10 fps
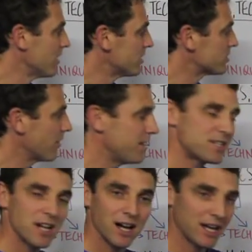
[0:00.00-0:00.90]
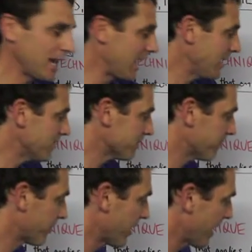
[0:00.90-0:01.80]
So this young kid,
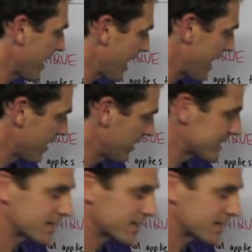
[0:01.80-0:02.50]
let's